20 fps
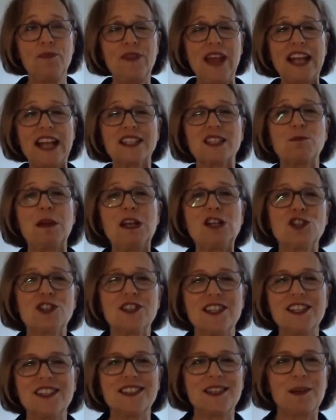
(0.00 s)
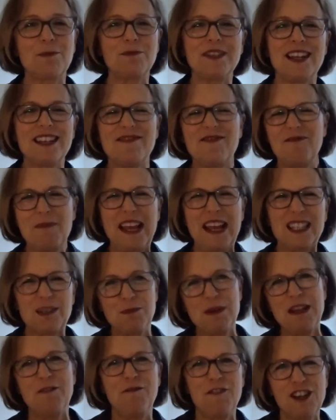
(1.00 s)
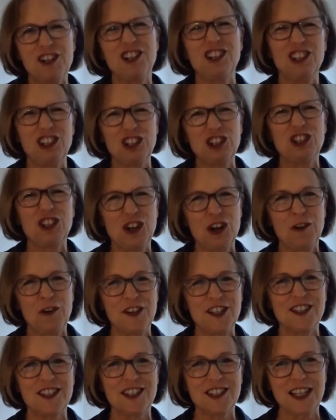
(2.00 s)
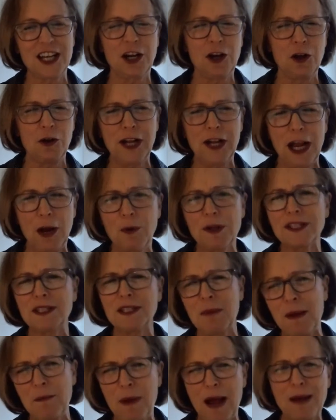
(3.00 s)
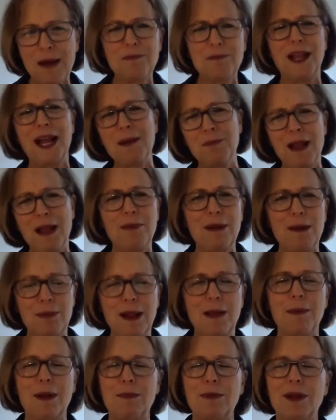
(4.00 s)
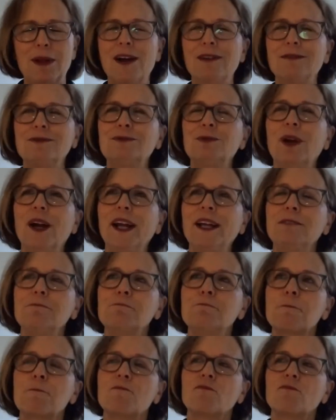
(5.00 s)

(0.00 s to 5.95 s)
that spaciousness makes me feel a little nervous. It's like, okay, what's in my pipeline? Blah, blah, blah, blah, blah, right?